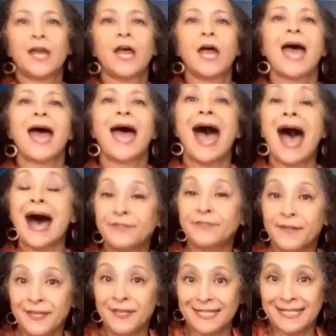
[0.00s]
After the
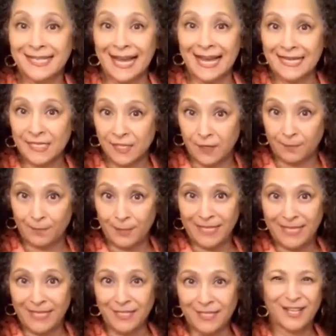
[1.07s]
design is complete,
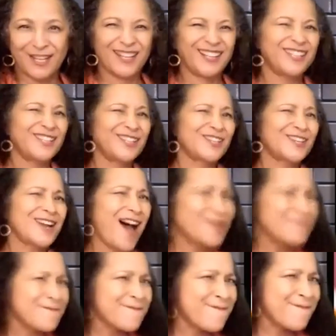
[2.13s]
you're not
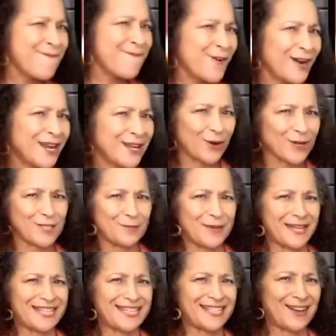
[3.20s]
fully
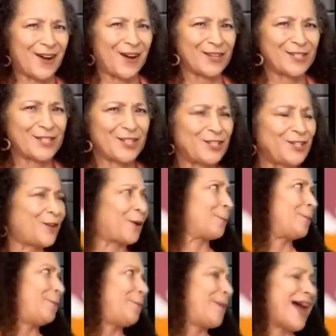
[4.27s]
automated until your
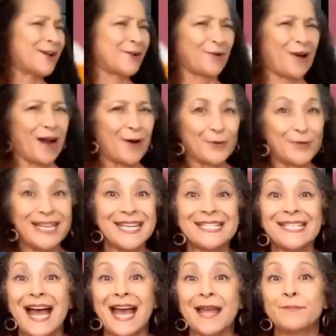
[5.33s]
background is
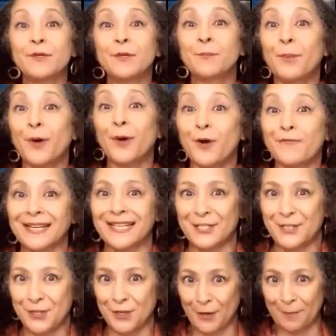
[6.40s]
timed perfectly to your
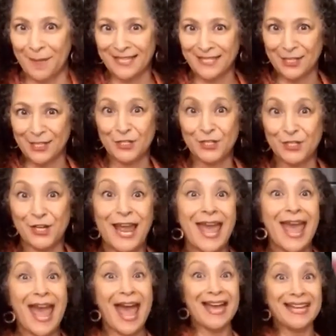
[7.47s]
message
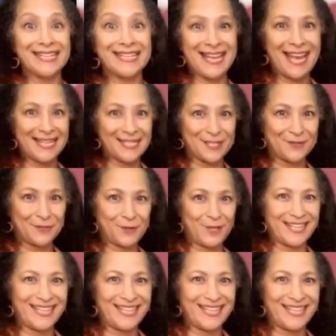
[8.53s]
and hands-free.